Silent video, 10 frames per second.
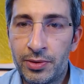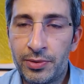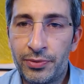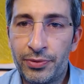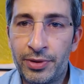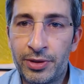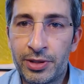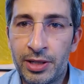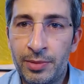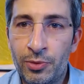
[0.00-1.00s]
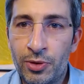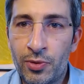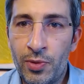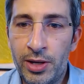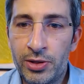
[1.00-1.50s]
If there's any more
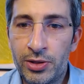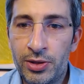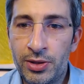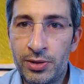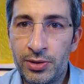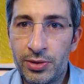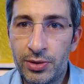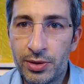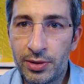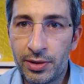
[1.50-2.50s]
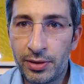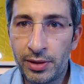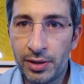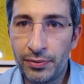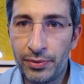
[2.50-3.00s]
questions, I
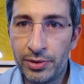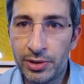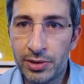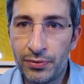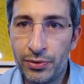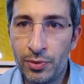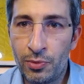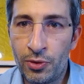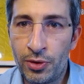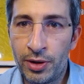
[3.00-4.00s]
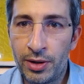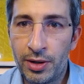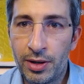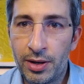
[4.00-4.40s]
think just a few more